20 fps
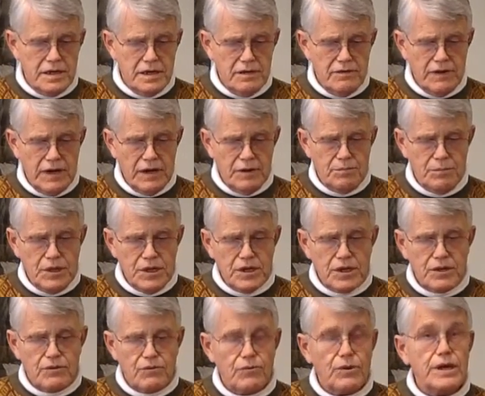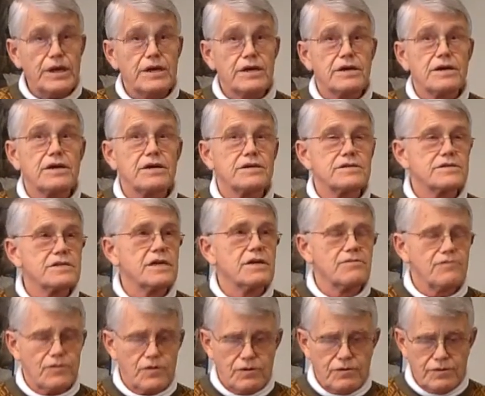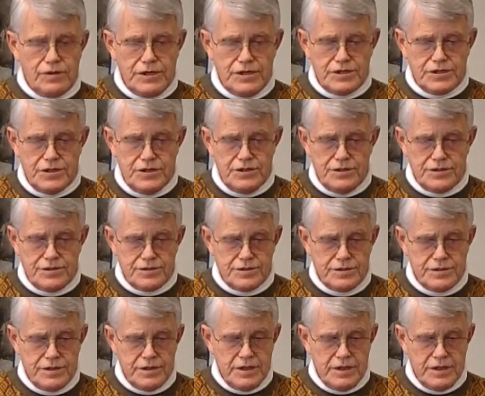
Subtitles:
of our being weak, sinful creatures